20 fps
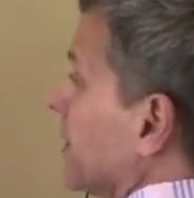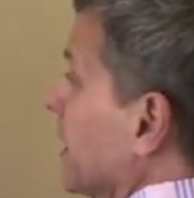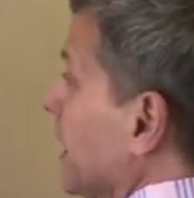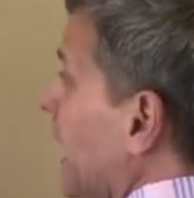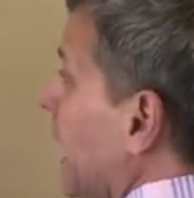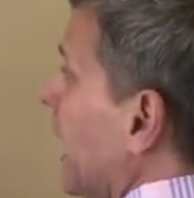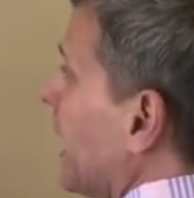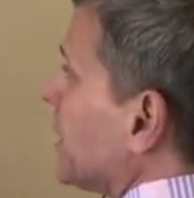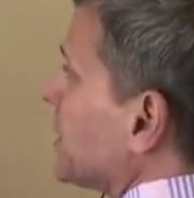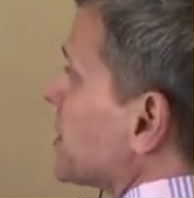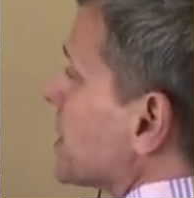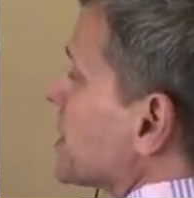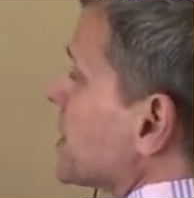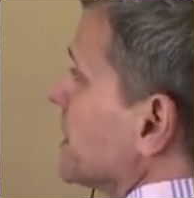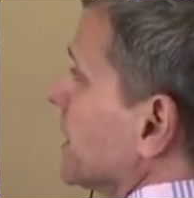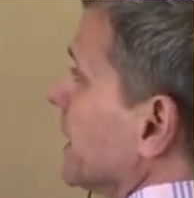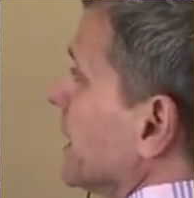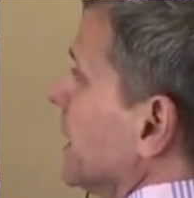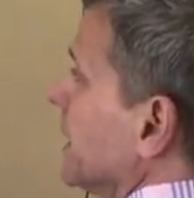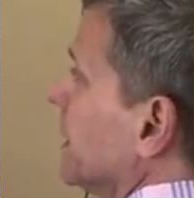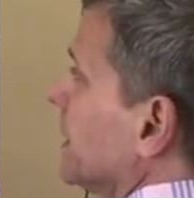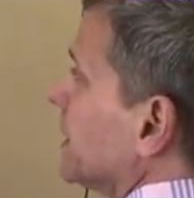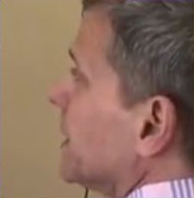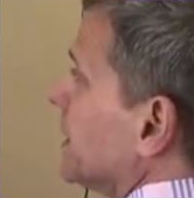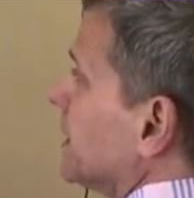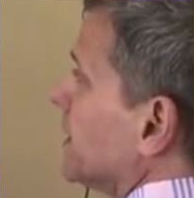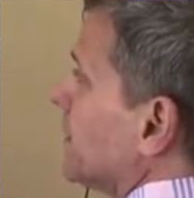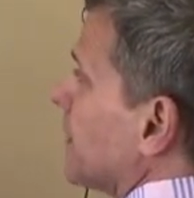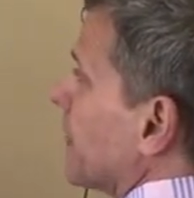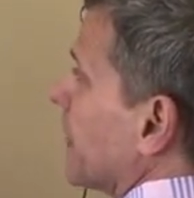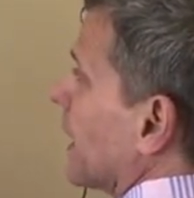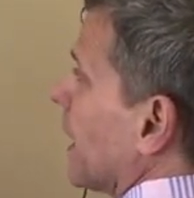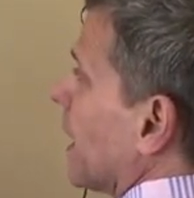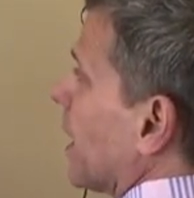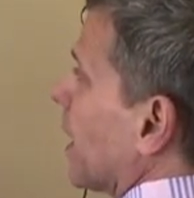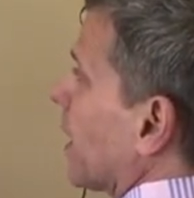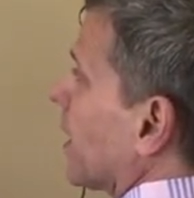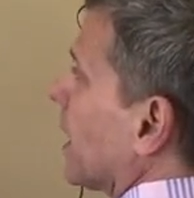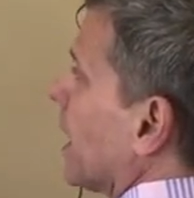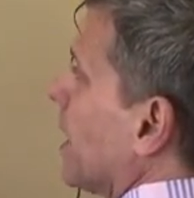consciously
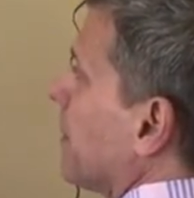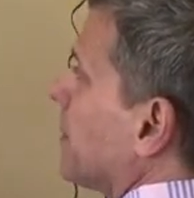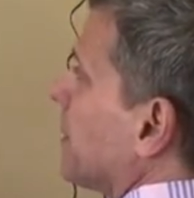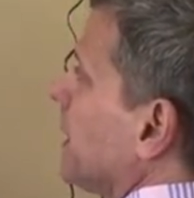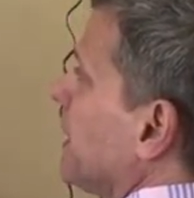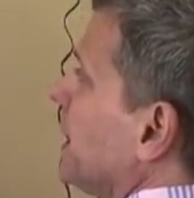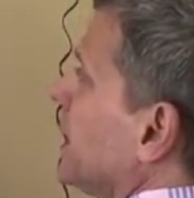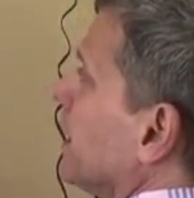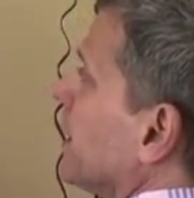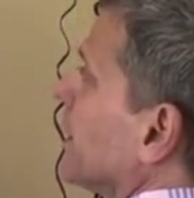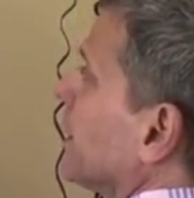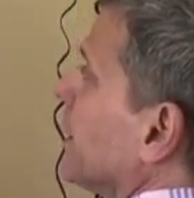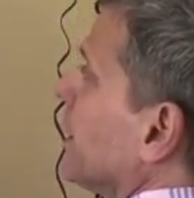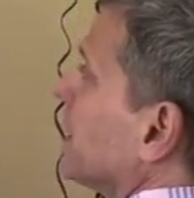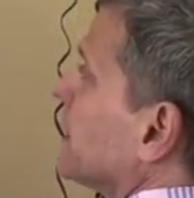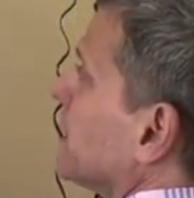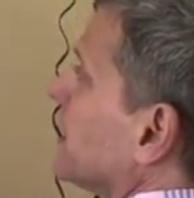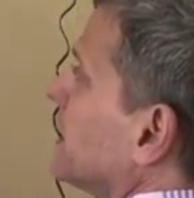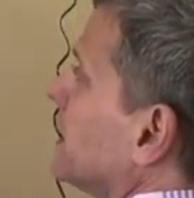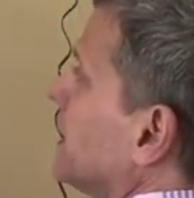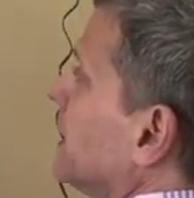are up here,